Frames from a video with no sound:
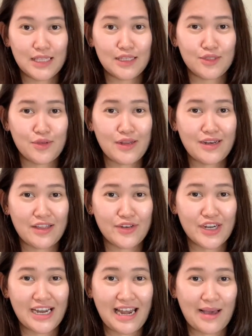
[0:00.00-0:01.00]
So another
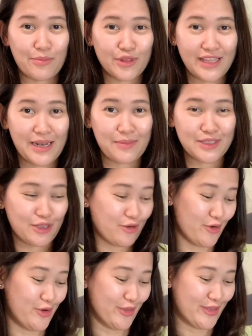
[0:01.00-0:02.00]
kilabot na naman
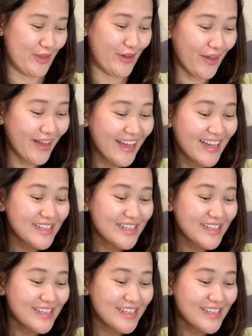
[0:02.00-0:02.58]
siguro to.